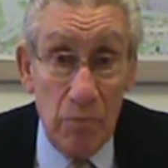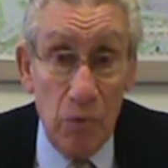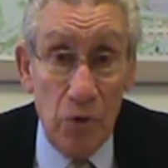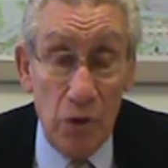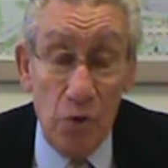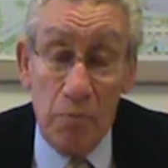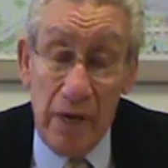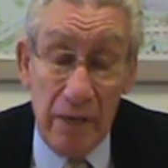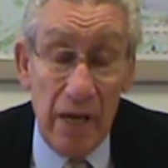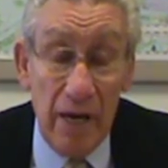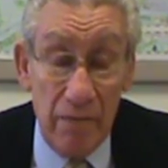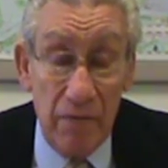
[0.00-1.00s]
morning who may
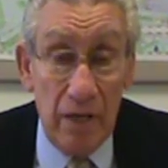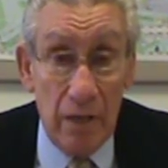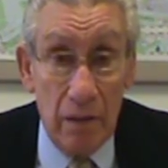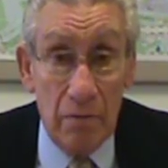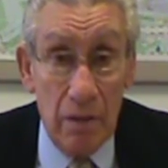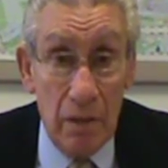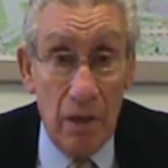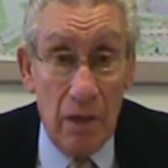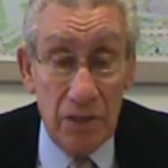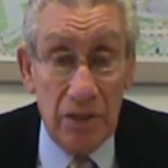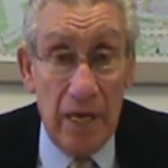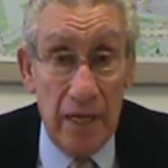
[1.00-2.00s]
not have eaten
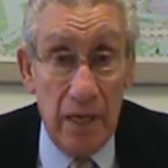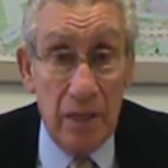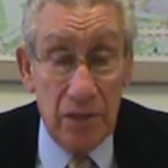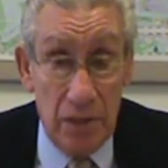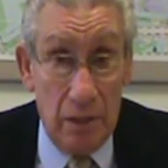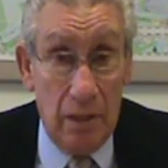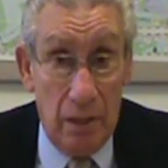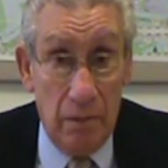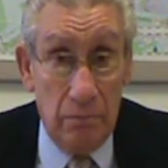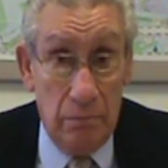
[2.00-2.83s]
on Saturday and Sunday,